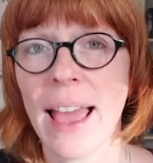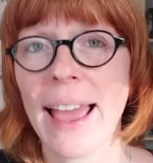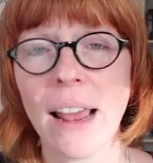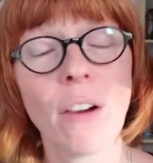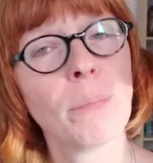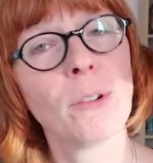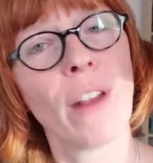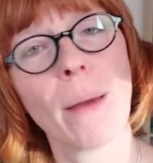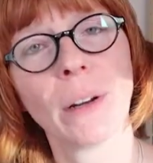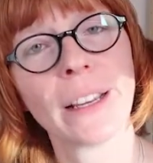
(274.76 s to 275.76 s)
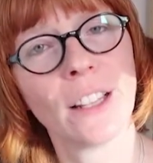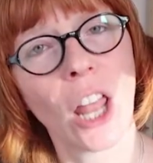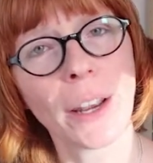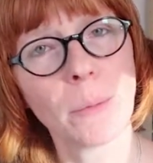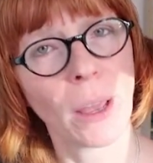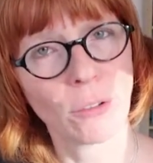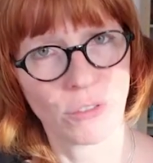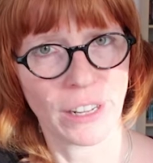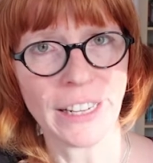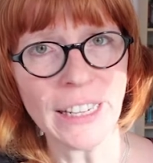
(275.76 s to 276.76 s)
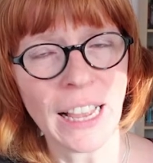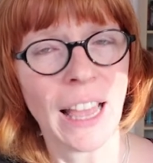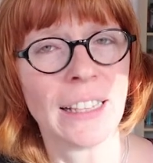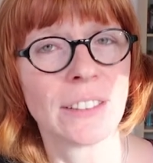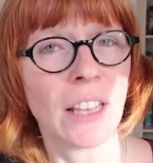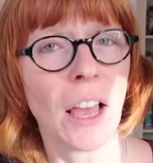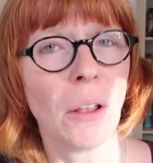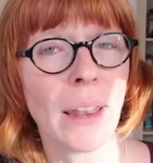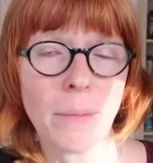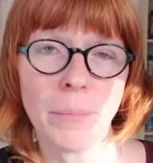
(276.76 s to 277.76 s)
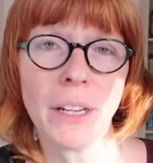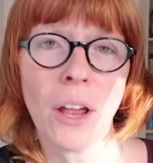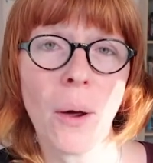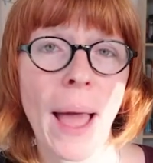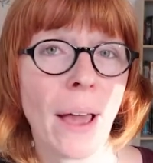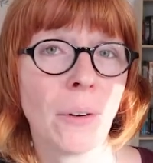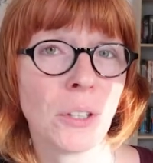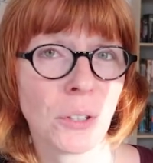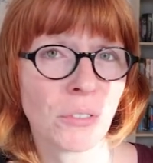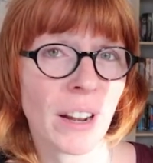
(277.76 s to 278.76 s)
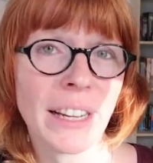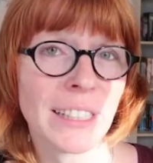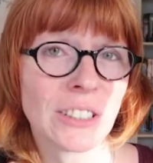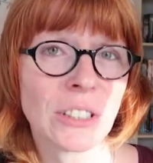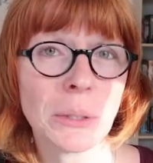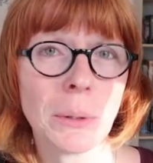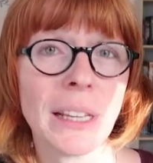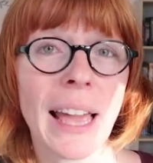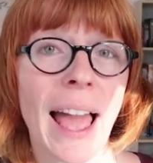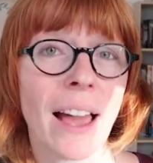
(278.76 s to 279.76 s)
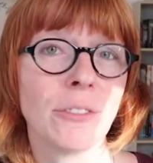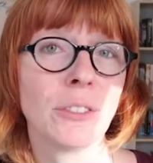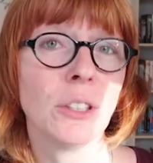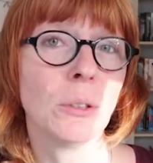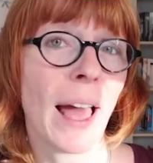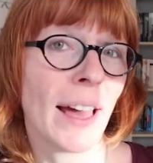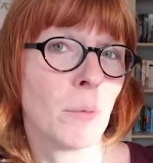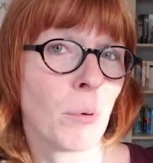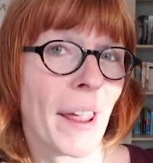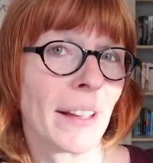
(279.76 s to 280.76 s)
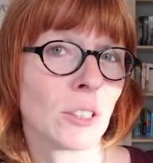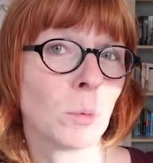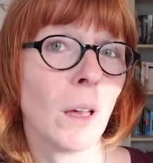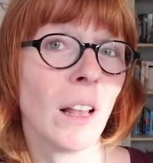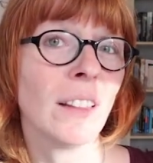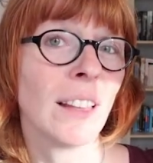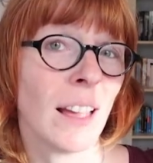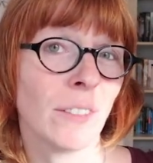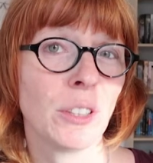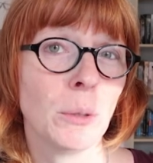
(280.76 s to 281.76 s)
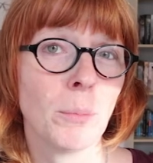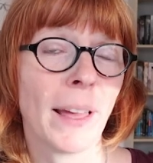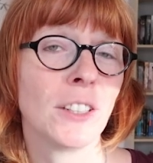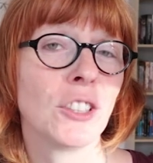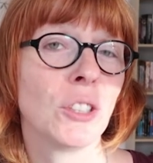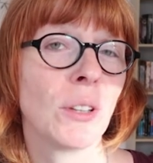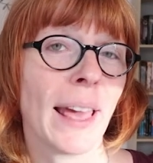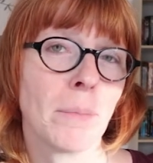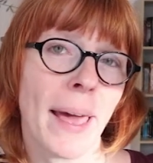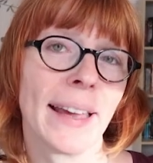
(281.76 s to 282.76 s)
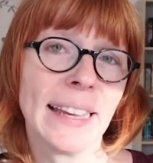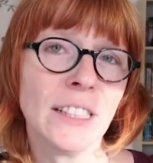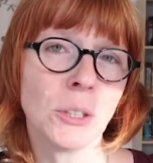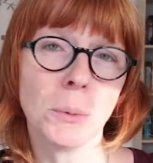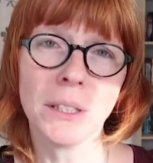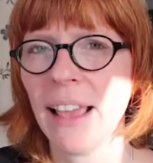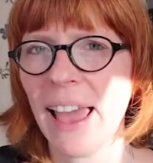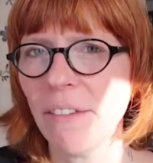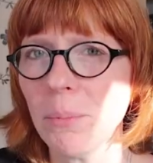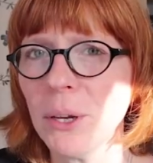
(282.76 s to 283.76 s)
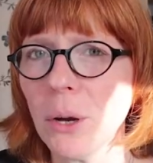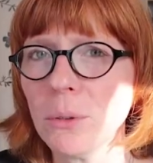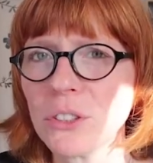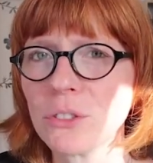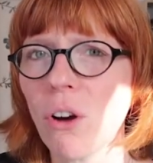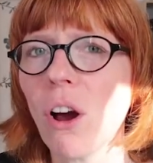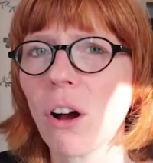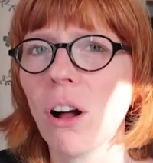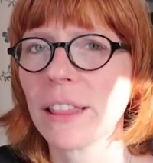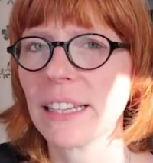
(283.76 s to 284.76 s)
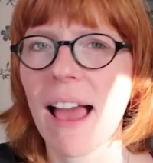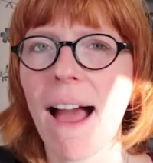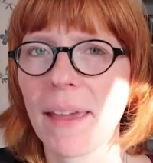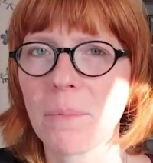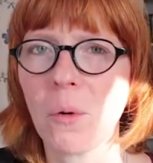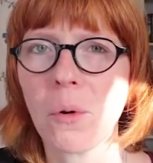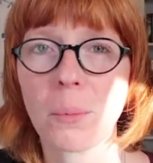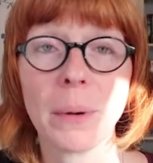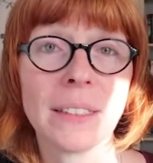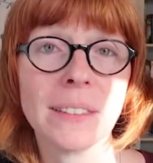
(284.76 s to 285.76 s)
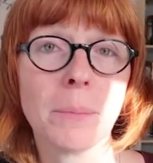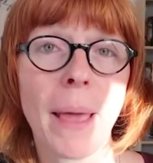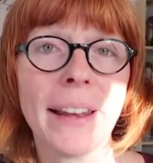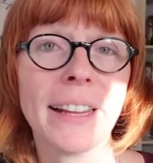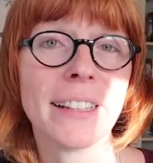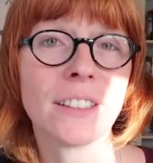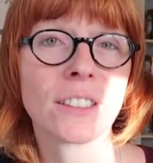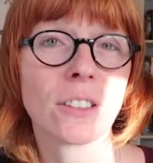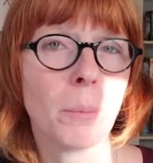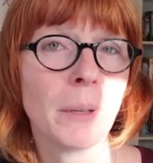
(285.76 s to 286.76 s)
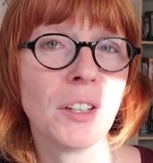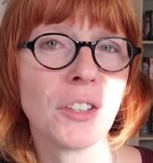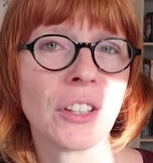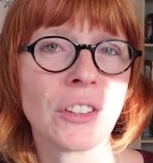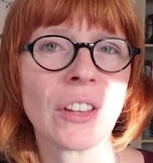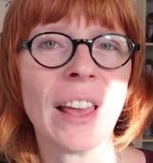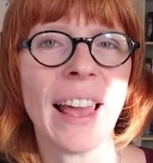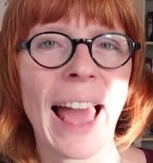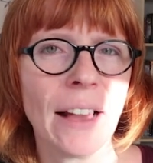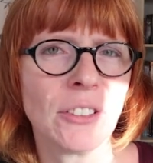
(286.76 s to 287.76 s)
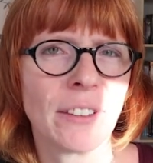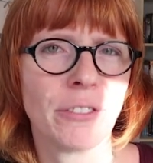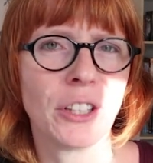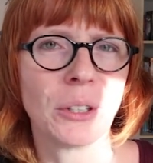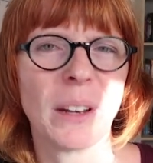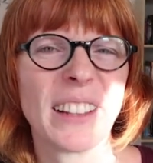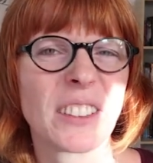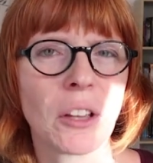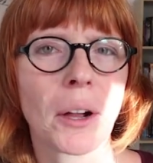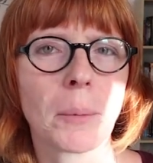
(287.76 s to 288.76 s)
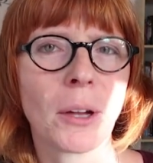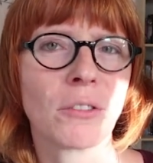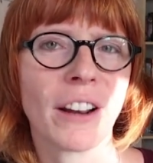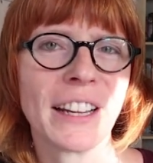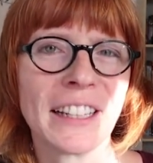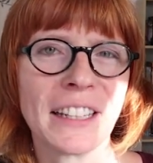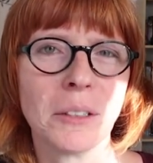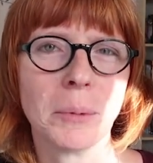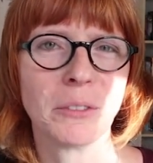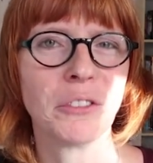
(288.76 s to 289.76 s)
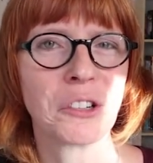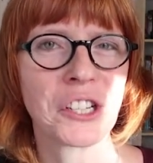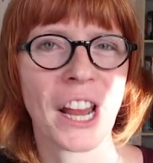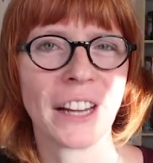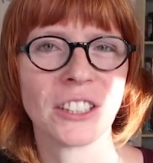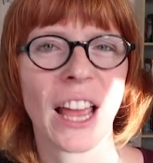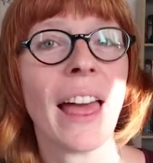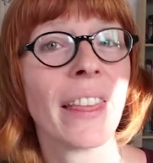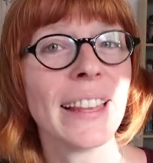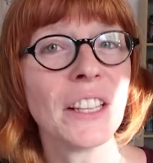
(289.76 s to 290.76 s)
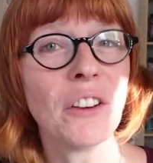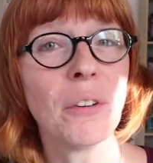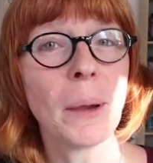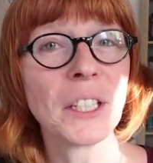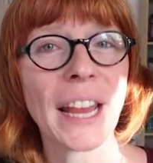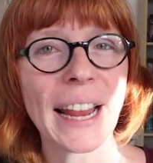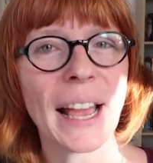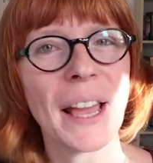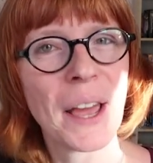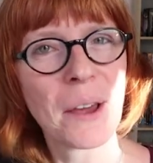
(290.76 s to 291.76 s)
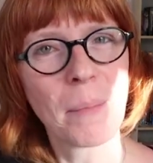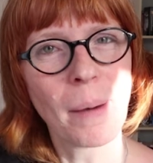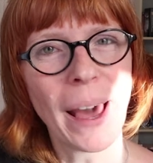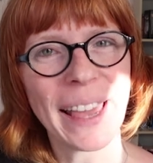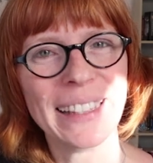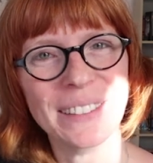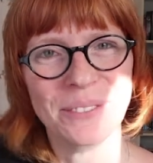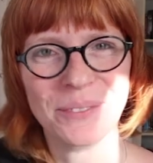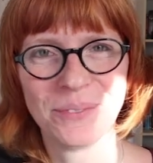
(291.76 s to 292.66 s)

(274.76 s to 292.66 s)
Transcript: And now I've been rambling a lot about running, so let me know how your running is doing. Have you had a break as well? Have you managed to get back into it? Have you been going strong all the time or participating in competitions? How's that for you? Let's talk about running a little bit for a change. Thank you for watching. Bye-bye.